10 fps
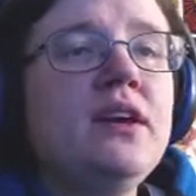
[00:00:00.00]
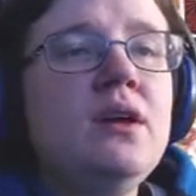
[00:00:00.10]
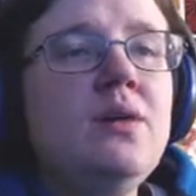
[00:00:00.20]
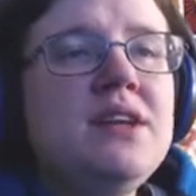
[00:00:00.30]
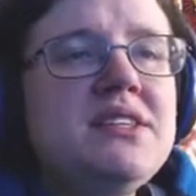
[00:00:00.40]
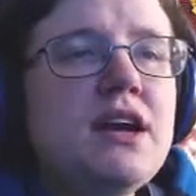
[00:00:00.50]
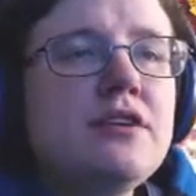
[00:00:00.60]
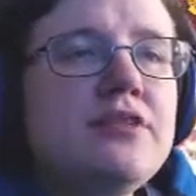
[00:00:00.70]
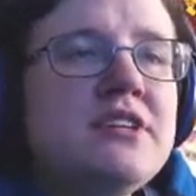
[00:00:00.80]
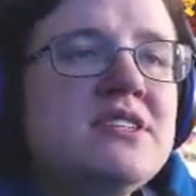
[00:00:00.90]
Why
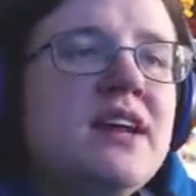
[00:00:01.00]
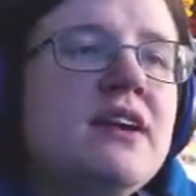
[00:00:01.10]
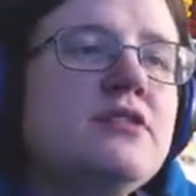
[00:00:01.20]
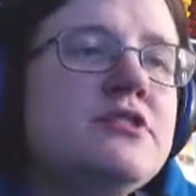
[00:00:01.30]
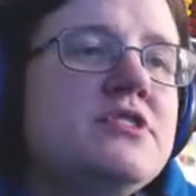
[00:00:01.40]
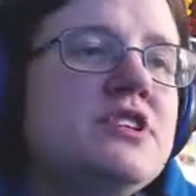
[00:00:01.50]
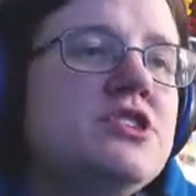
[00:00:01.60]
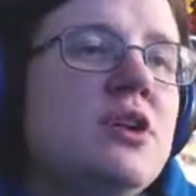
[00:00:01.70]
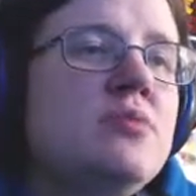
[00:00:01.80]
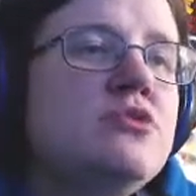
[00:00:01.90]
sacrifice style for such
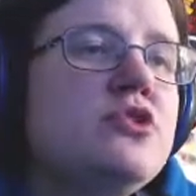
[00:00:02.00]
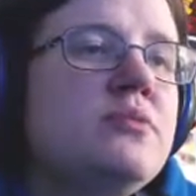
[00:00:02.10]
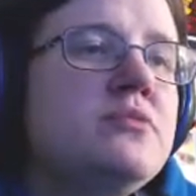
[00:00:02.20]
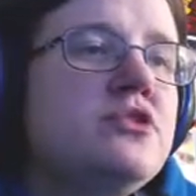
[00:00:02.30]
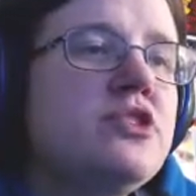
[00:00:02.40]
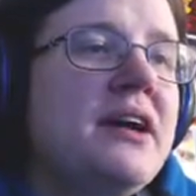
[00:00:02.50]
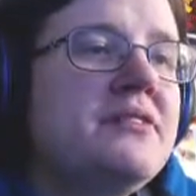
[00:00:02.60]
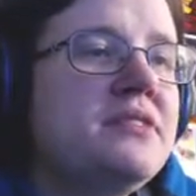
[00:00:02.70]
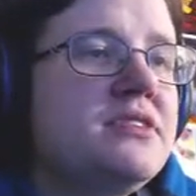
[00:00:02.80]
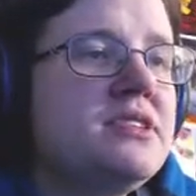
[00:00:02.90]
humdrum
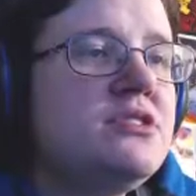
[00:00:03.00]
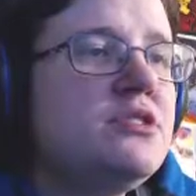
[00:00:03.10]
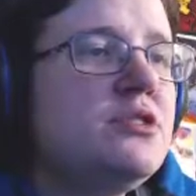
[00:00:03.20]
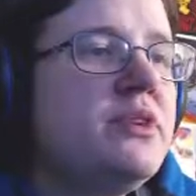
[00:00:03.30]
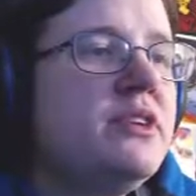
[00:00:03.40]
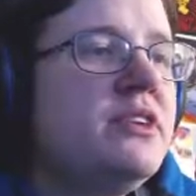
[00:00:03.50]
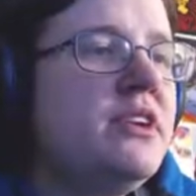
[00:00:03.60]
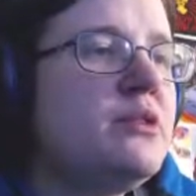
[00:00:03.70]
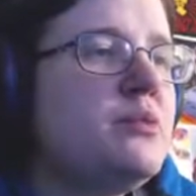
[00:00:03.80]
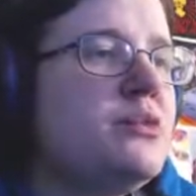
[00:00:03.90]
trifles as durability
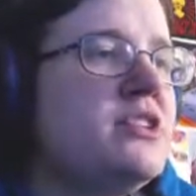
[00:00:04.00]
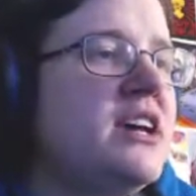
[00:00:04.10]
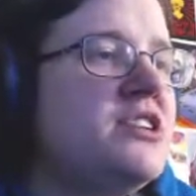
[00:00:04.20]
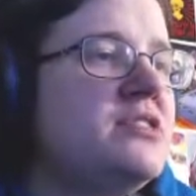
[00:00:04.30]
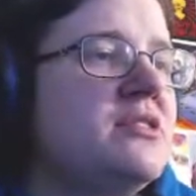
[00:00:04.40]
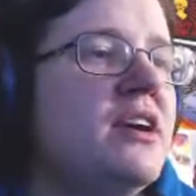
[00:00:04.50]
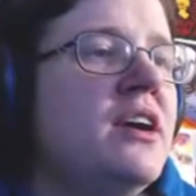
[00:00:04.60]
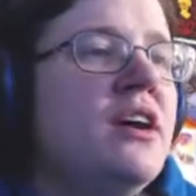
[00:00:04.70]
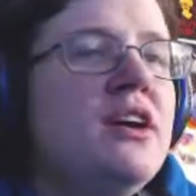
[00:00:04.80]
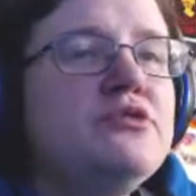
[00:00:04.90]
or protection
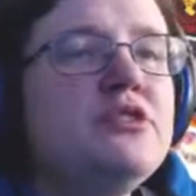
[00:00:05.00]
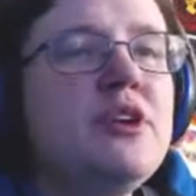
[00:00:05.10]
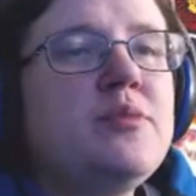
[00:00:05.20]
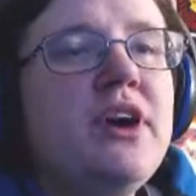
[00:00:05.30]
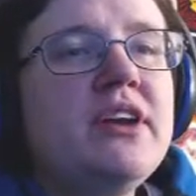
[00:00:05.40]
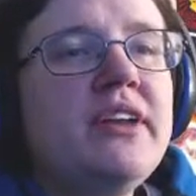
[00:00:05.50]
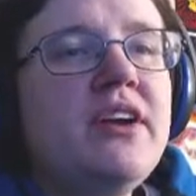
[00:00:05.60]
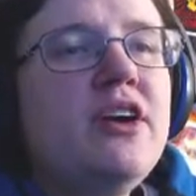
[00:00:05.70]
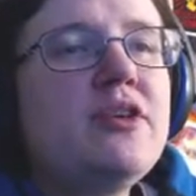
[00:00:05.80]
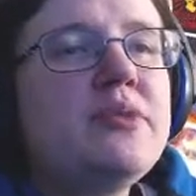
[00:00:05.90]
from bodily
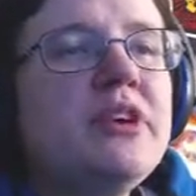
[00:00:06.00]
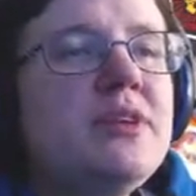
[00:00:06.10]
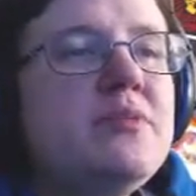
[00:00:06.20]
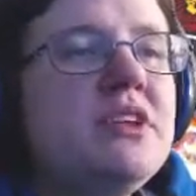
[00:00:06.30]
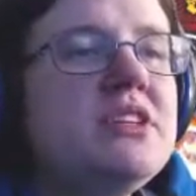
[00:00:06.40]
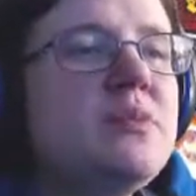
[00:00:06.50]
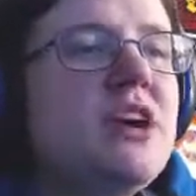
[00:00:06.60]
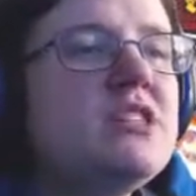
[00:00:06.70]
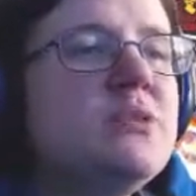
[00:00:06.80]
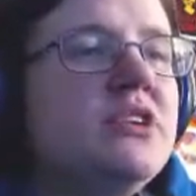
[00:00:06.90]
harm? Limitless
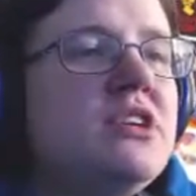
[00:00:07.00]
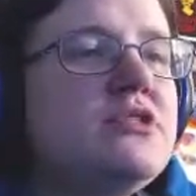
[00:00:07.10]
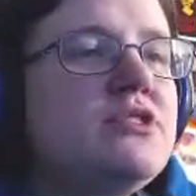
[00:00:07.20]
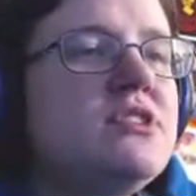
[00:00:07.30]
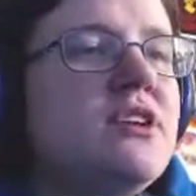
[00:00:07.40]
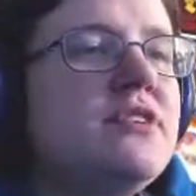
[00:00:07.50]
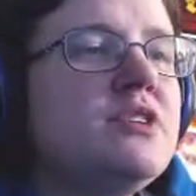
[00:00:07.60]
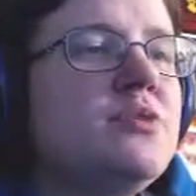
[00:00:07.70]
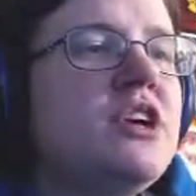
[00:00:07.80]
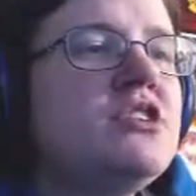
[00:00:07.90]
possibilities for self
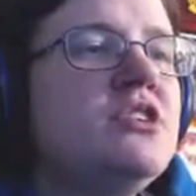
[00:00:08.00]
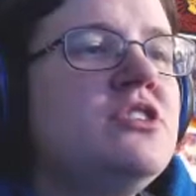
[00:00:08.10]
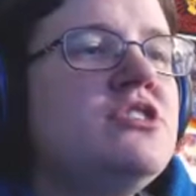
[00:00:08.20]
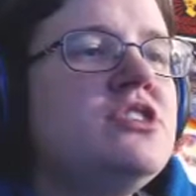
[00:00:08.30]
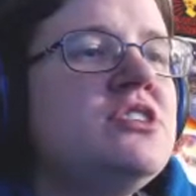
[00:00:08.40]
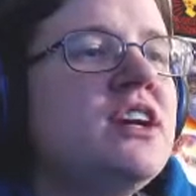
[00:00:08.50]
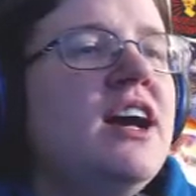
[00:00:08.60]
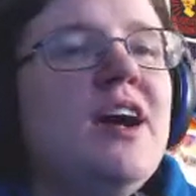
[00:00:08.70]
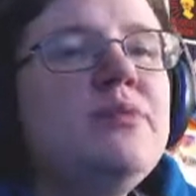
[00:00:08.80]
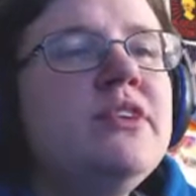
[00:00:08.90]
expression are just a
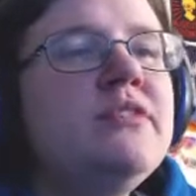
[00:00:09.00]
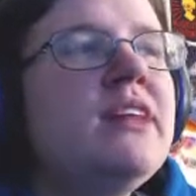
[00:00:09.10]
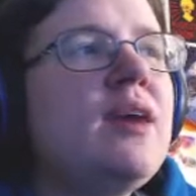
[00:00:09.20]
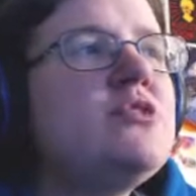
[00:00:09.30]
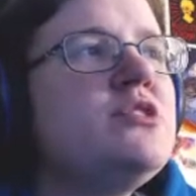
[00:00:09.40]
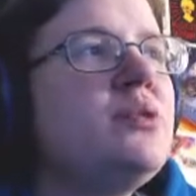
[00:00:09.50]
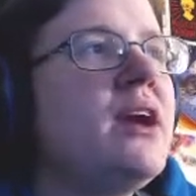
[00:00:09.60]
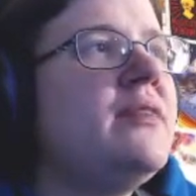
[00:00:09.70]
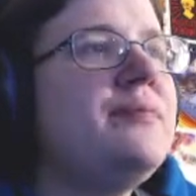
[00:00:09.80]
couple of glamours away.